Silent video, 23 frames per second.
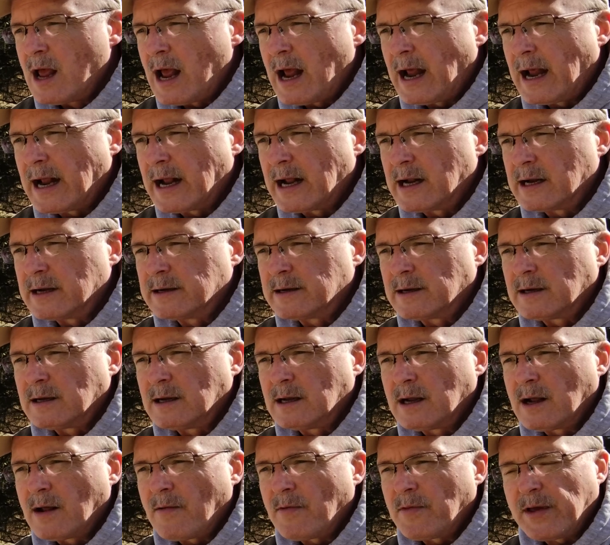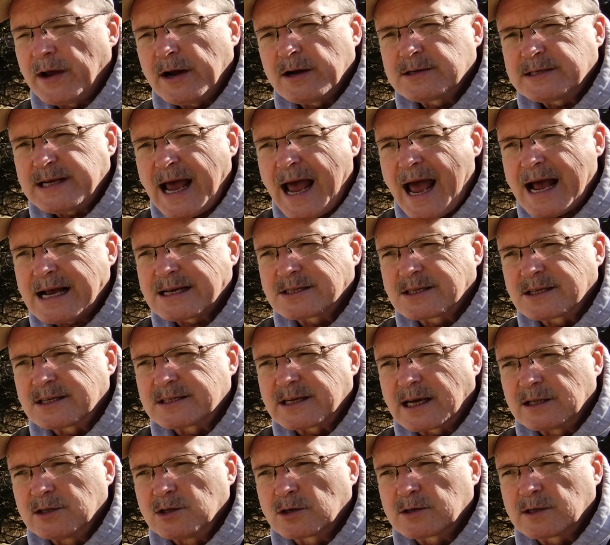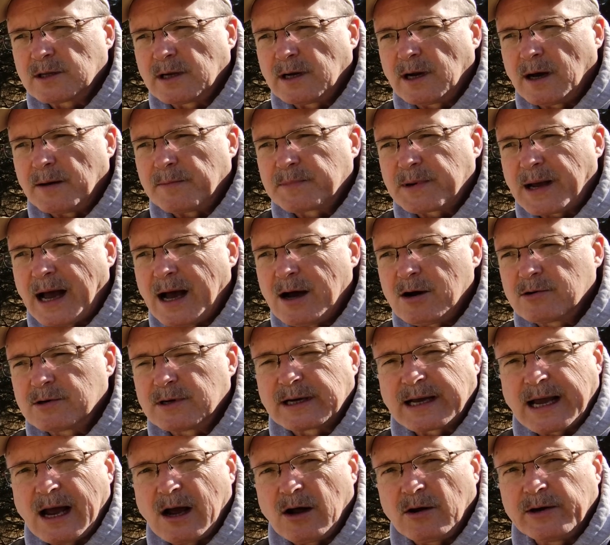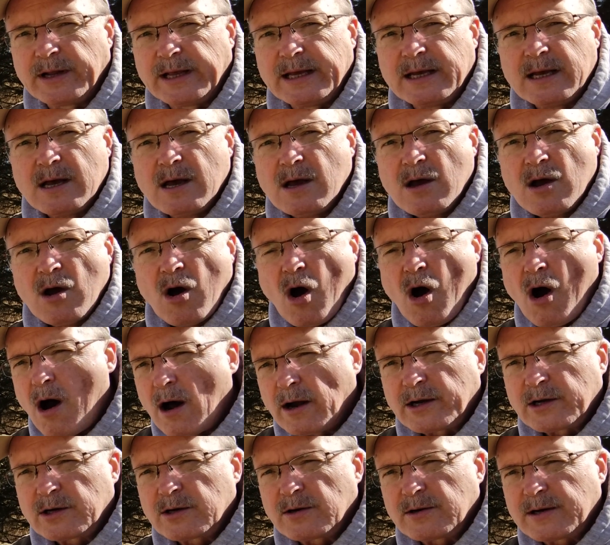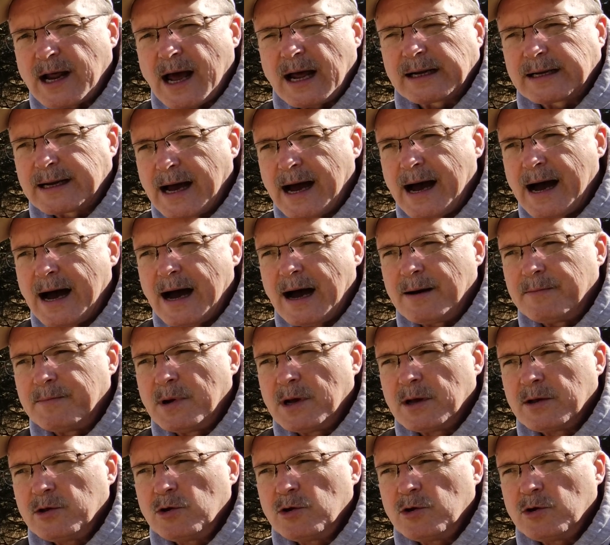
And their taxes, I looked it up, Cuyahoga County Auditor.com,